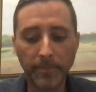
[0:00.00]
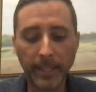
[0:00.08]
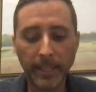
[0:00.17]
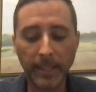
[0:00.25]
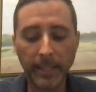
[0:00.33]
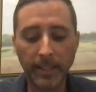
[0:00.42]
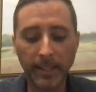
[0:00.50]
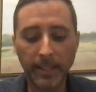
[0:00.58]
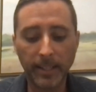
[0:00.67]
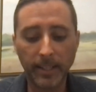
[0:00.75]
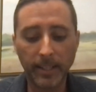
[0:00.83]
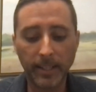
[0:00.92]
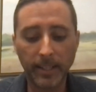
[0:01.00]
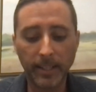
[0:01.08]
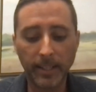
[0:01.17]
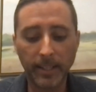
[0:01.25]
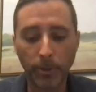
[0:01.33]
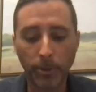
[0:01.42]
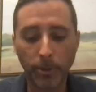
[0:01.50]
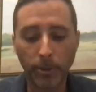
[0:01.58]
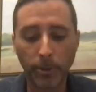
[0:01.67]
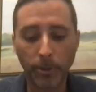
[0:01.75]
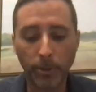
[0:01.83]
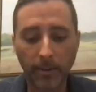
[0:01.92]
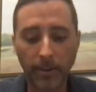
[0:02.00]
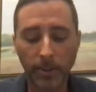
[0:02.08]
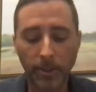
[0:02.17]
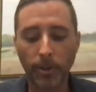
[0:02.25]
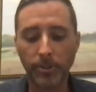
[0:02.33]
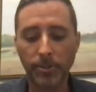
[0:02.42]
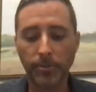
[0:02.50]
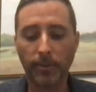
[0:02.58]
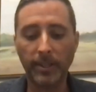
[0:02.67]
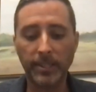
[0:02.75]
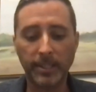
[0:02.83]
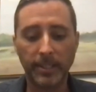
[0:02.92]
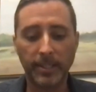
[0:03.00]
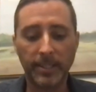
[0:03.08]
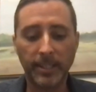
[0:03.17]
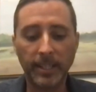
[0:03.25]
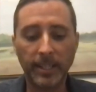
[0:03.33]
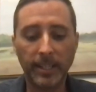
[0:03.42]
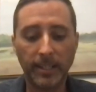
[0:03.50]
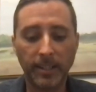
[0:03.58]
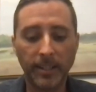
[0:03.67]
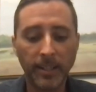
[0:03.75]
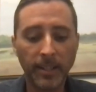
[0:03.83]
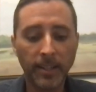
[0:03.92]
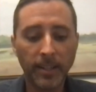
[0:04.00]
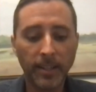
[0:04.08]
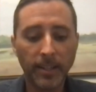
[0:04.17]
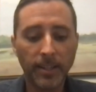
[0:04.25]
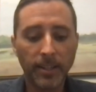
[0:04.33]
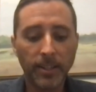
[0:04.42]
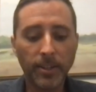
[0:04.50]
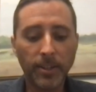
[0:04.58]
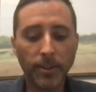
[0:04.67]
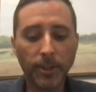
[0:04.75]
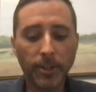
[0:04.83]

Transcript: in Shepherd's service area as well as the rest of the city. And the